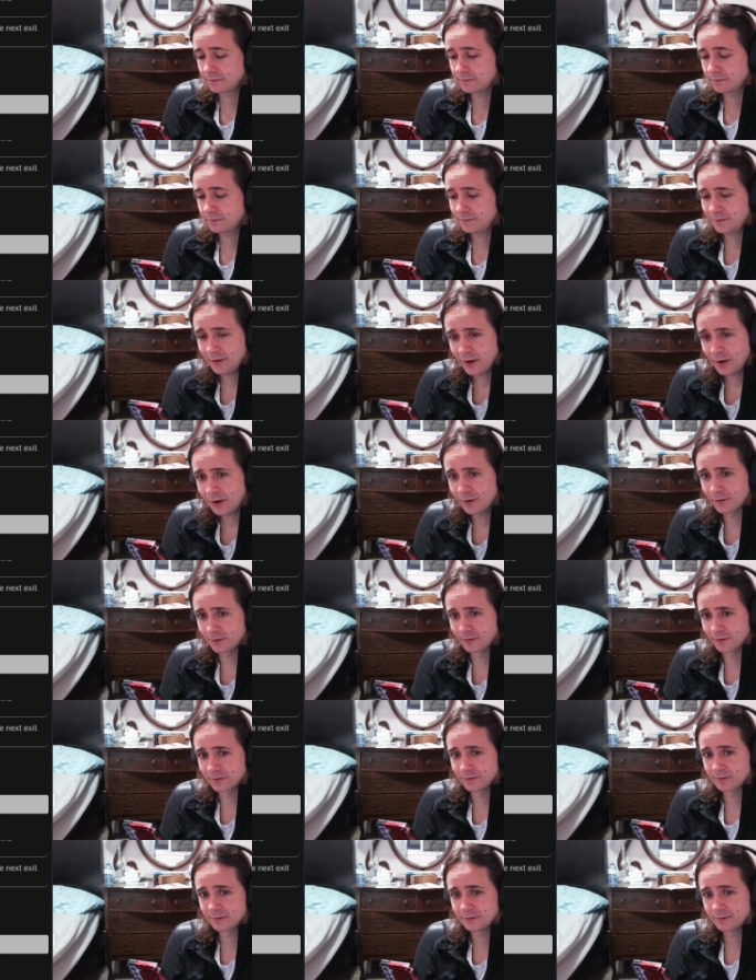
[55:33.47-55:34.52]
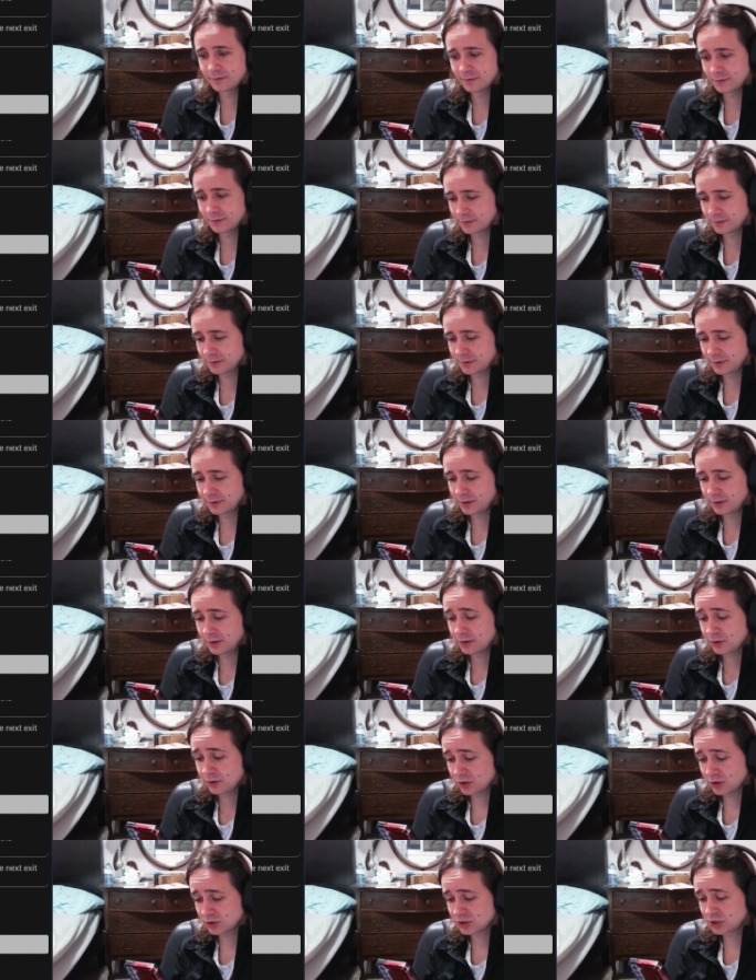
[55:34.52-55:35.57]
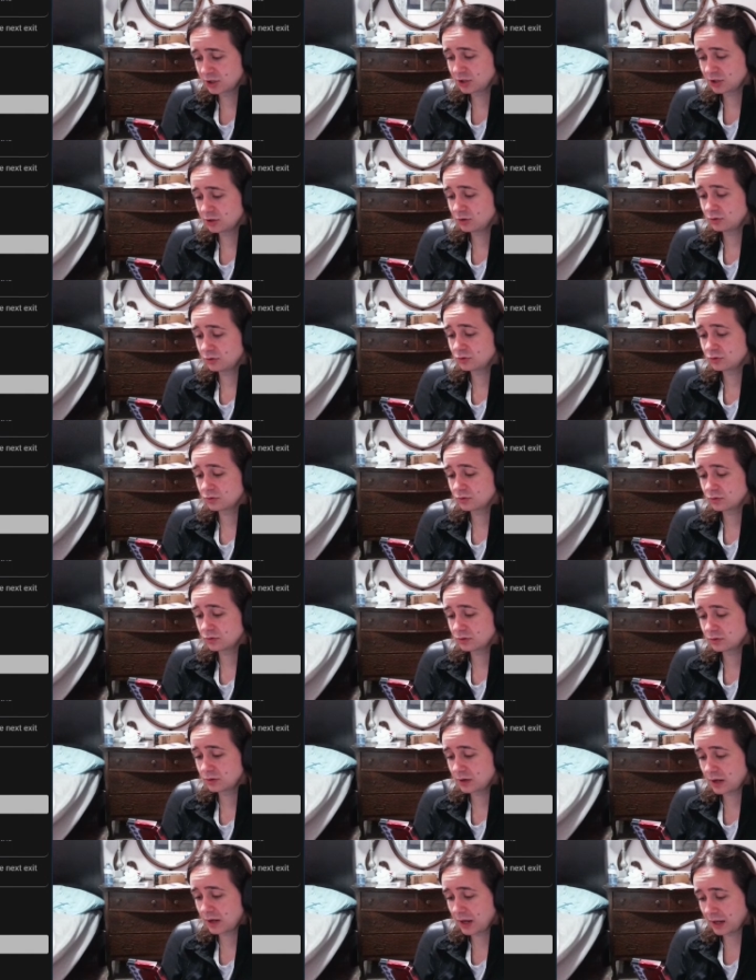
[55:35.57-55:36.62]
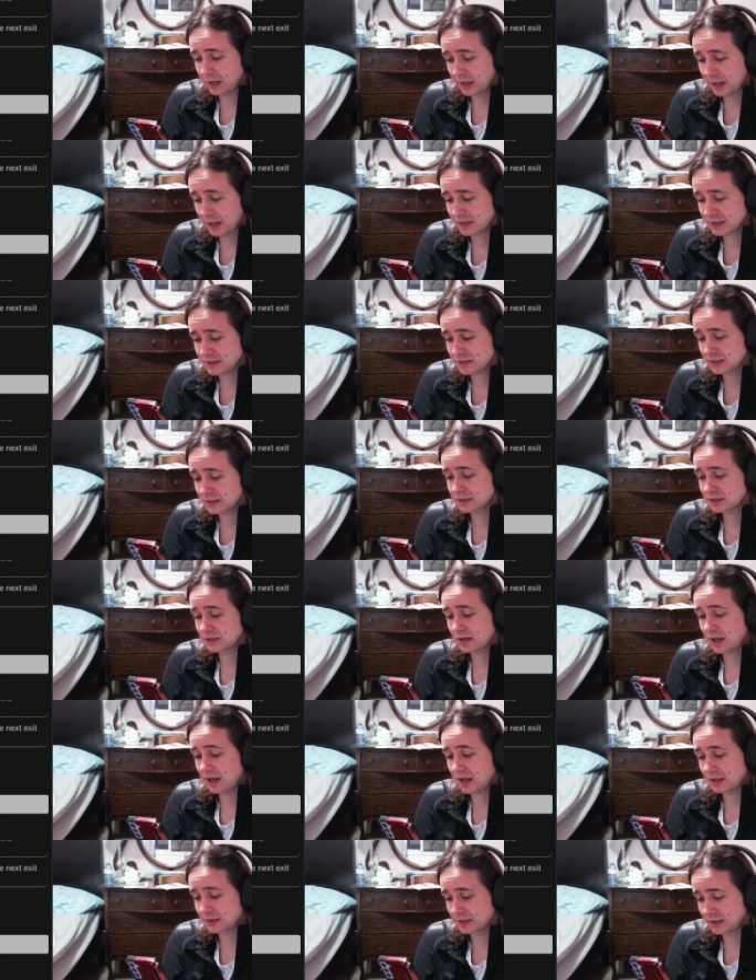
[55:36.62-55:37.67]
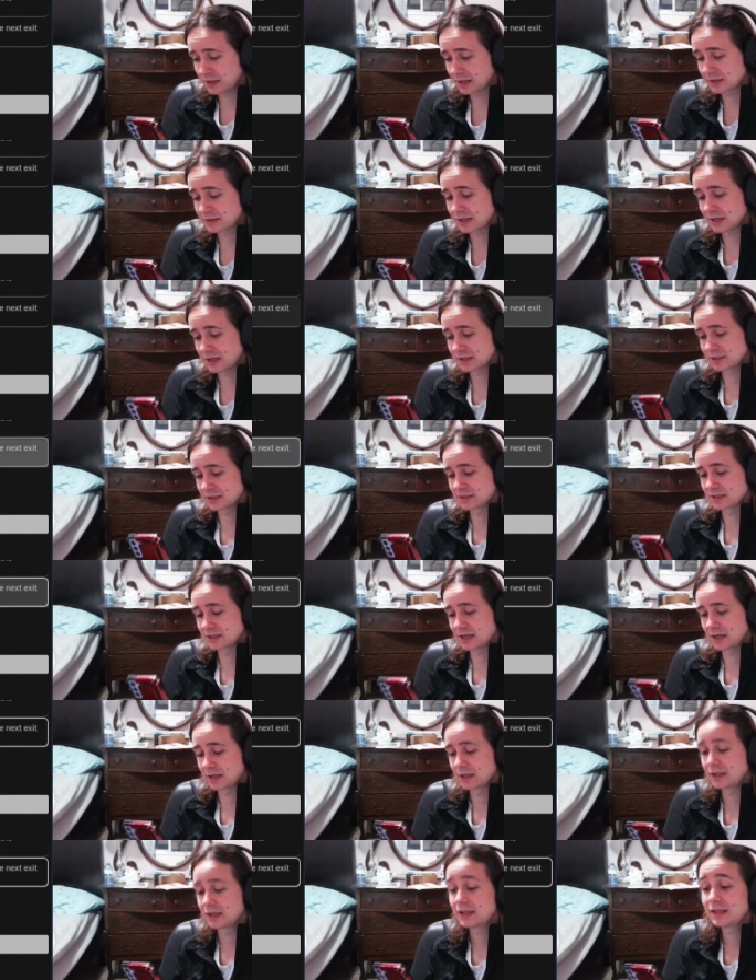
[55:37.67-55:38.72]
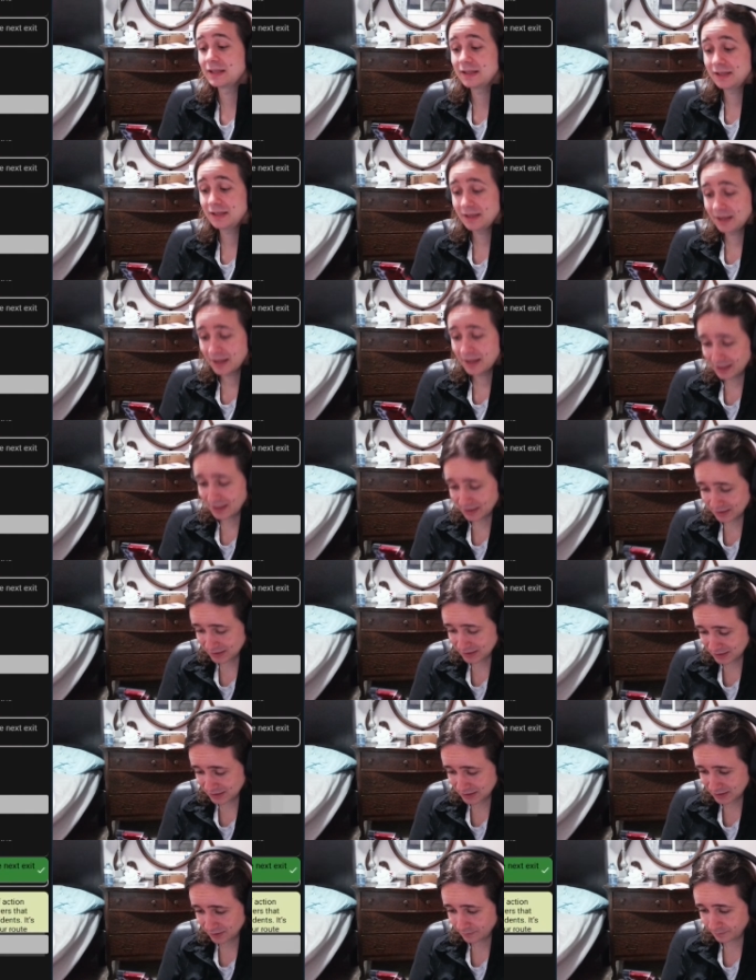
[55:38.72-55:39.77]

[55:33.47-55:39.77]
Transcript: No. Continue and exit at the next exit sign. Yes.